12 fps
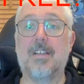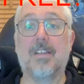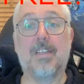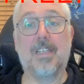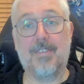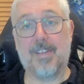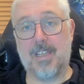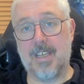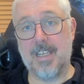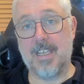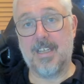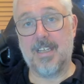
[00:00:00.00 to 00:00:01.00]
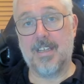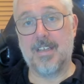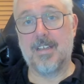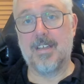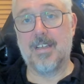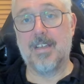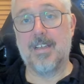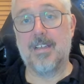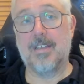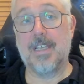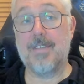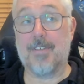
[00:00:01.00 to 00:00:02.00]
Leave a like.
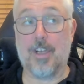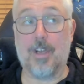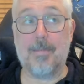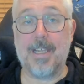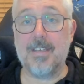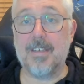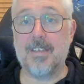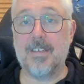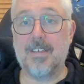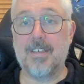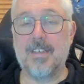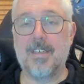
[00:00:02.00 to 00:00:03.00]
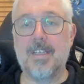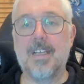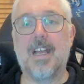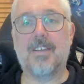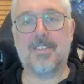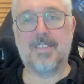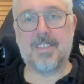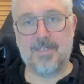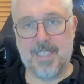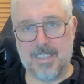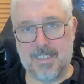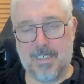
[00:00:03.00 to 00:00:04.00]
Leave a comment. And until
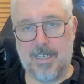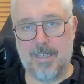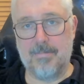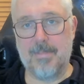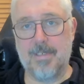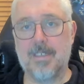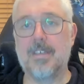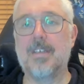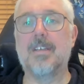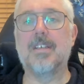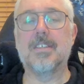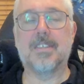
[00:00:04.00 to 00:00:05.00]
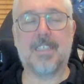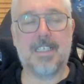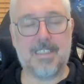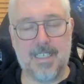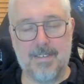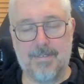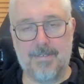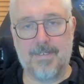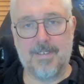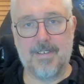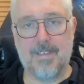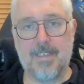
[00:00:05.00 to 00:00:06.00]
next time, stay safe.
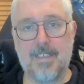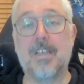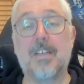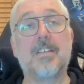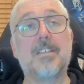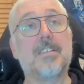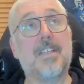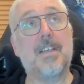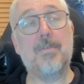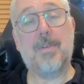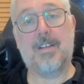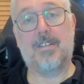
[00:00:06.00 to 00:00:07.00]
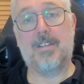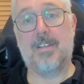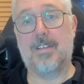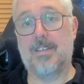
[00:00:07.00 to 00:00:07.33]
Stay well.